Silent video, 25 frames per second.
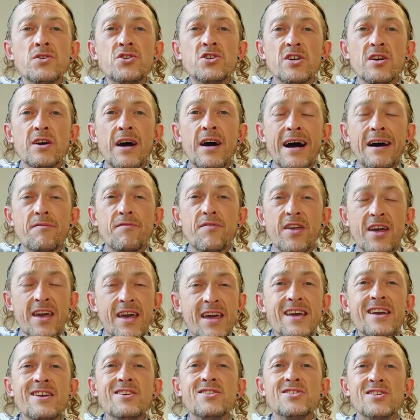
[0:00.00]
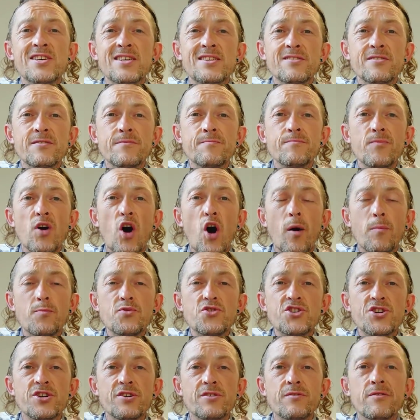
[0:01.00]
to have the heated
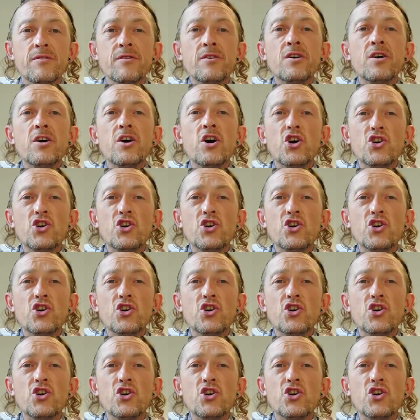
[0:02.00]
option